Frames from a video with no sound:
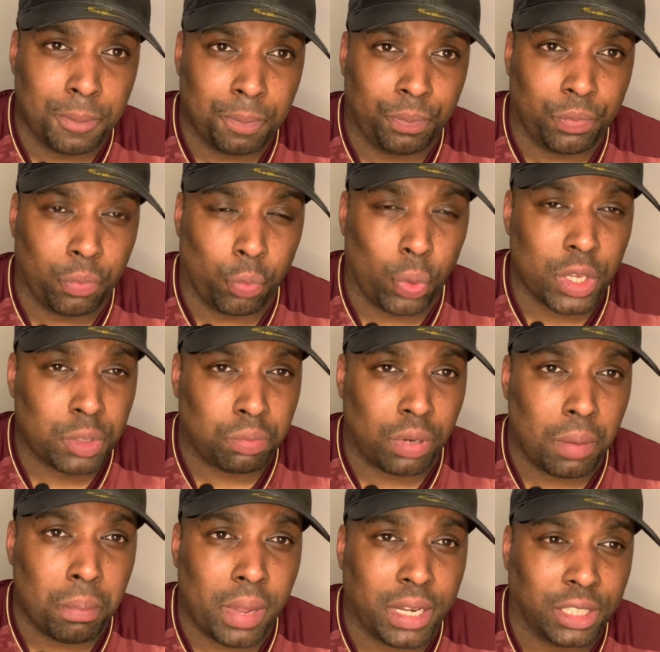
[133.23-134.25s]
West Brom
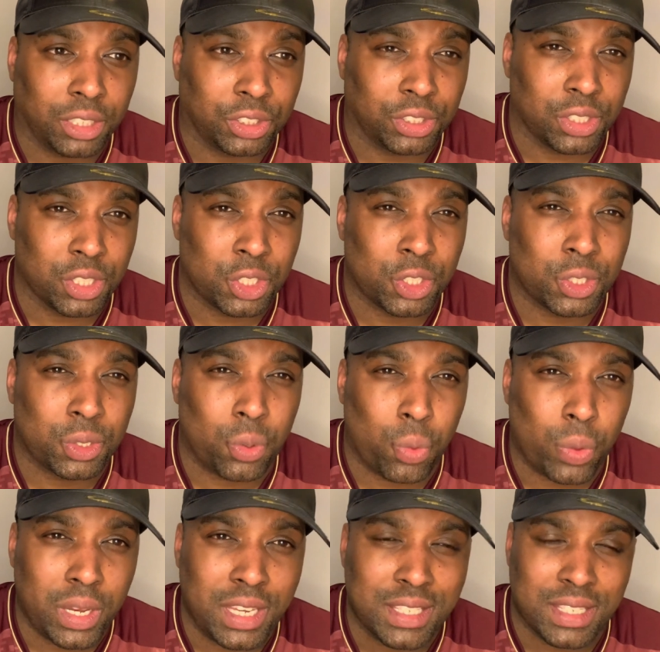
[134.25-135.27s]
managed to
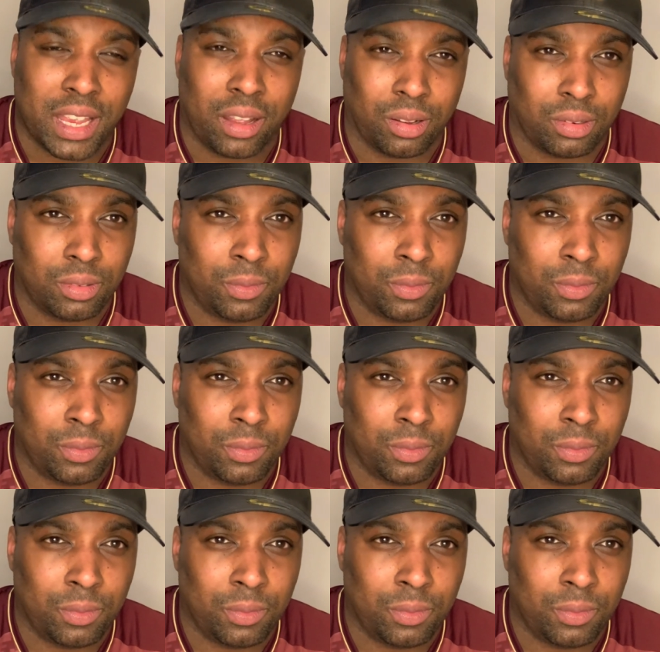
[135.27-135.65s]
squeeze out